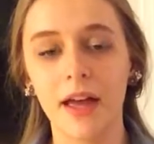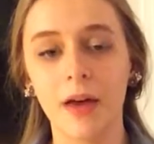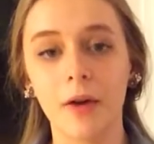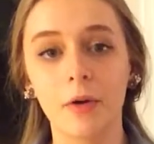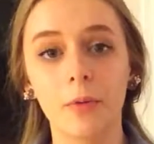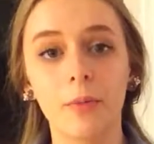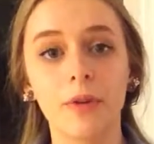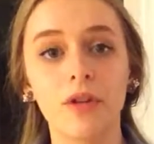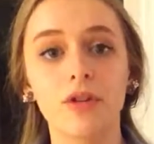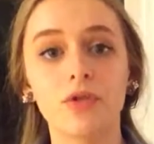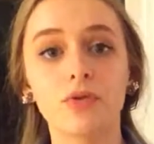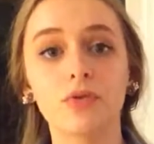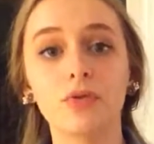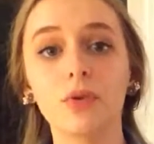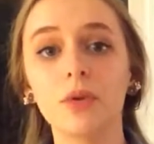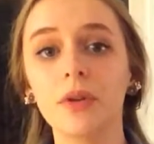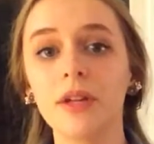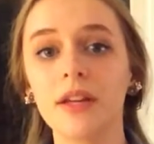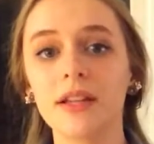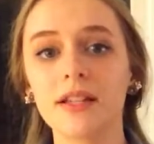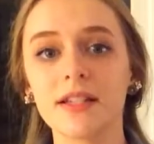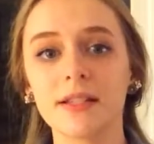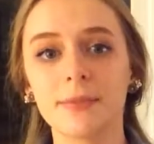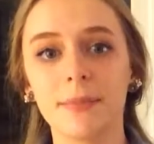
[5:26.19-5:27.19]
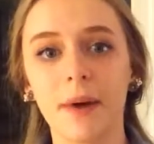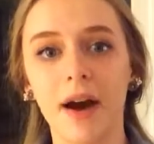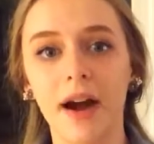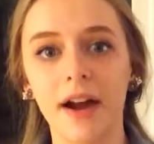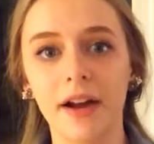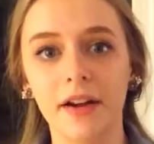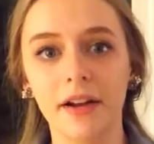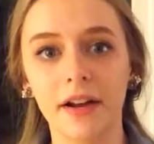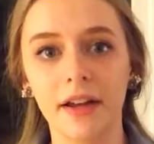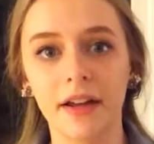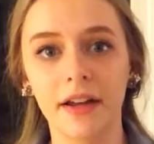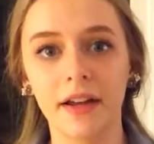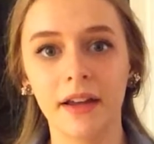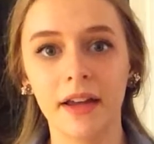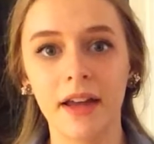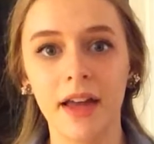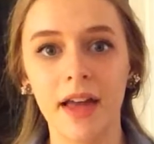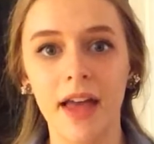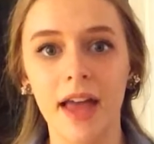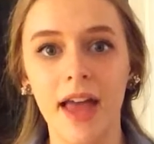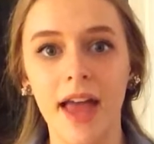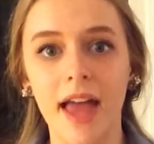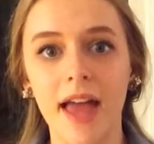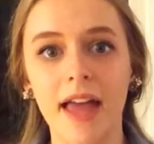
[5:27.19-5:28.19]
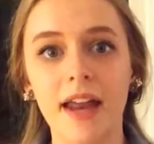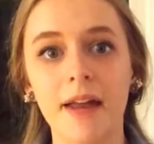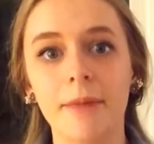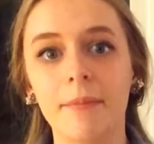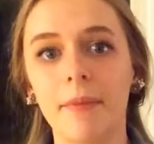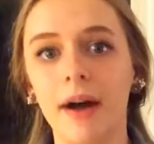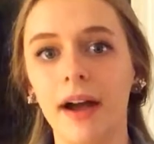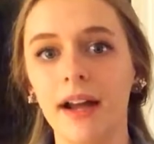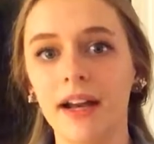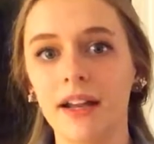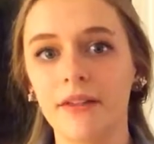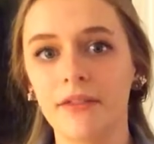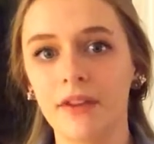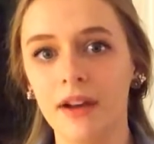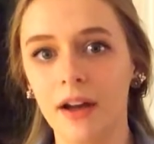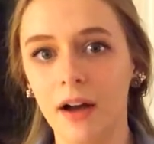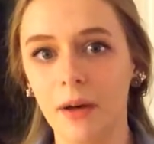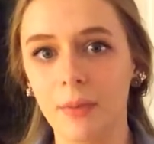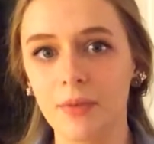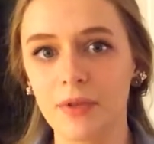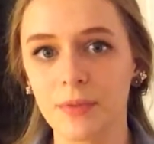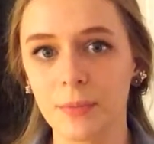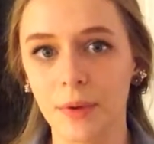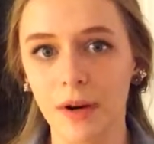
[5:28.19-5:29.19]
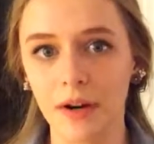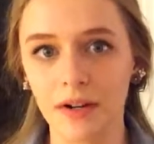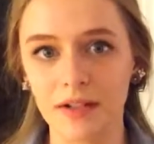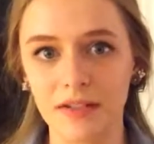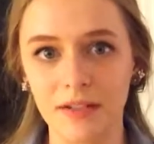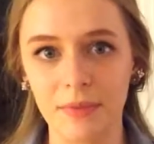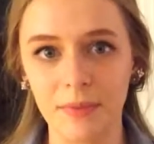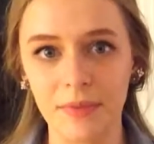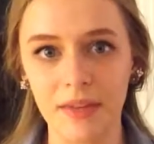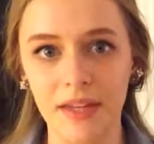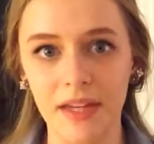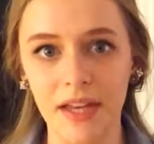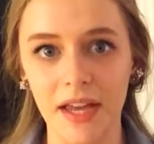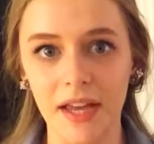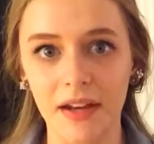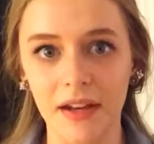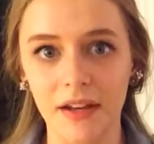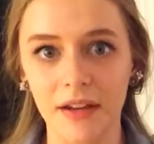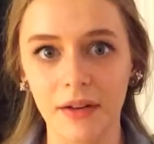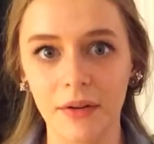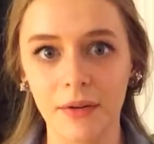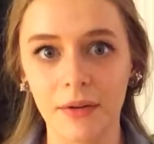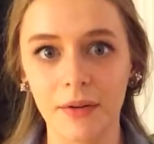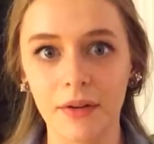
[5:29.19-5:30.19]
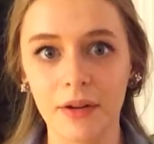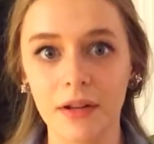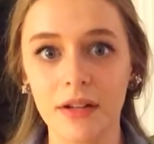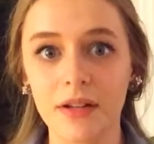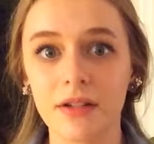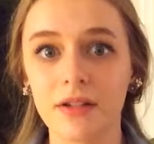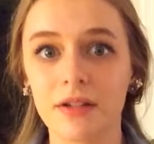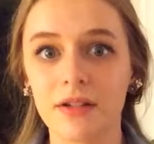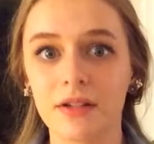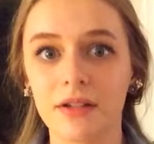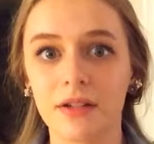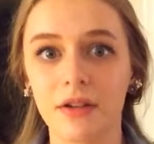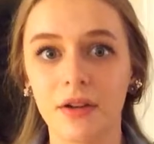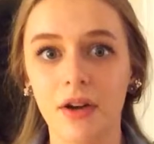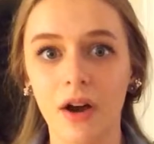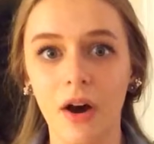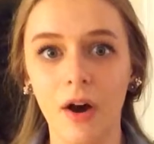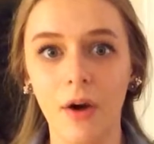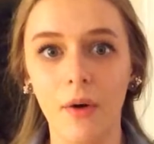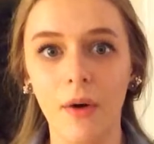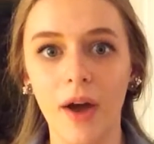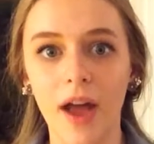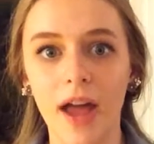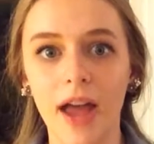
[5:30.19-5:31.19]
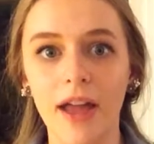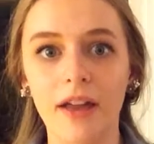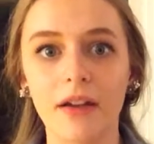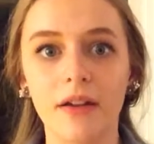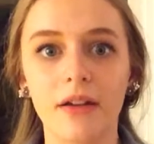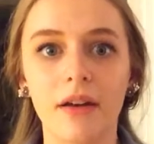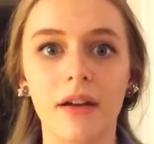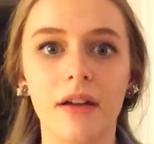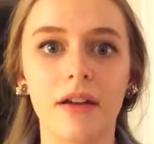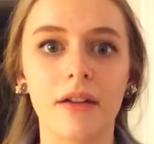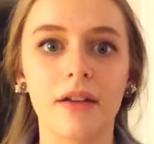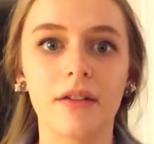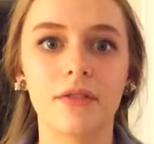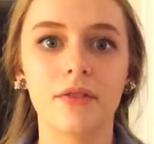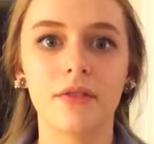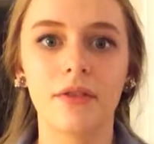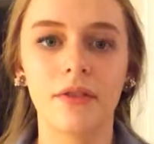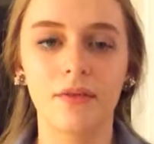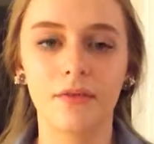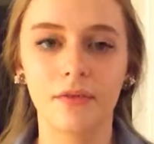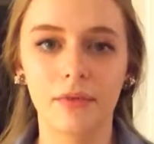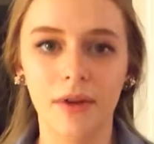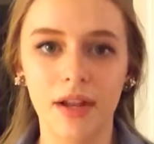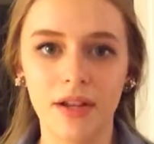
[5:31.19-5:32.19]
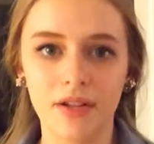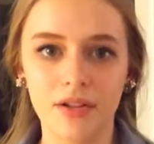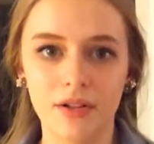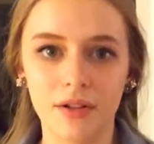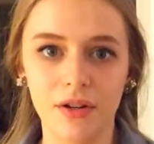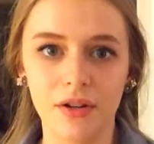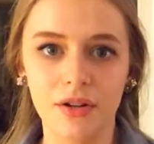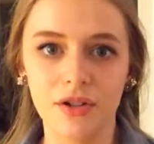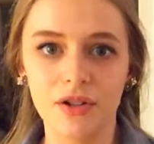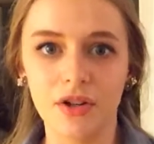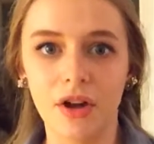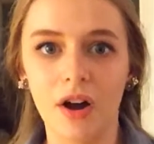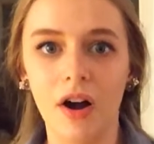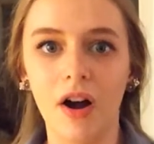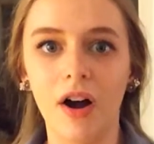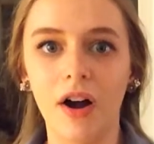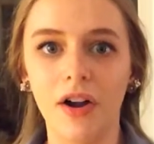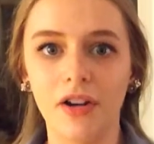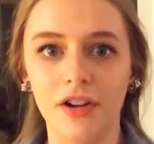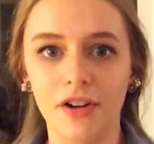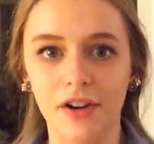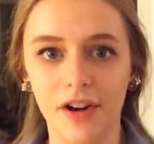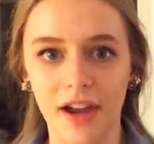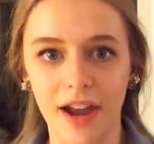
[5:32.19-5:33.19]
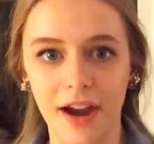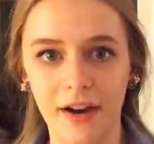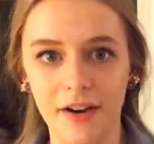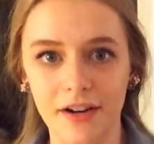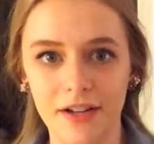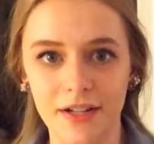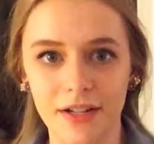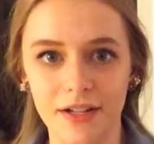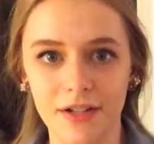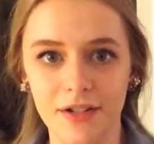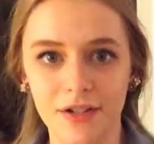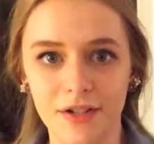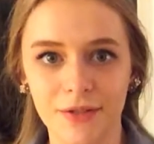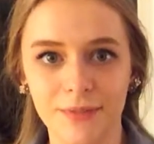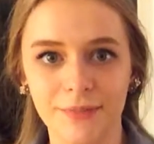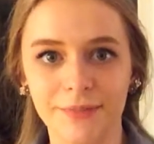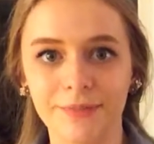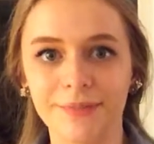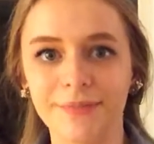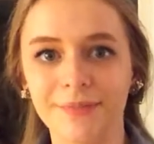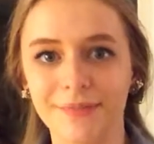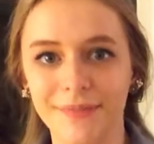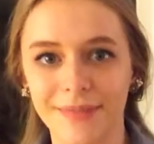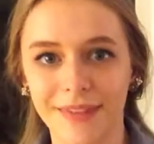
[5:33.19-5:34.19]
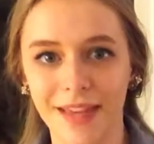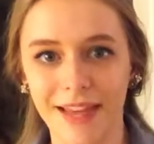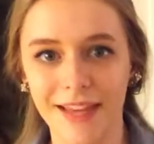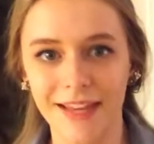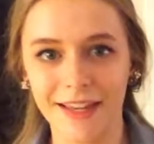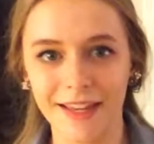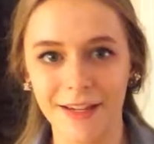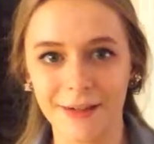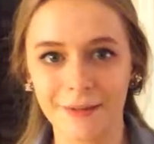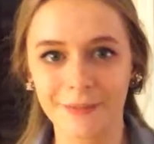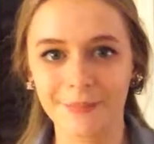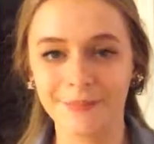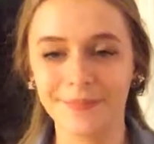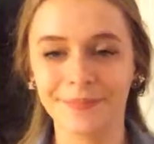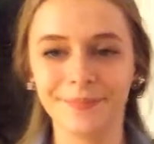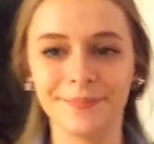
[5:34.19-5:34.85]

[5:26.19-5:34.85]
That'll be truly inspiring, and it might even help spark something in you to go and research on your heritage. Thank you.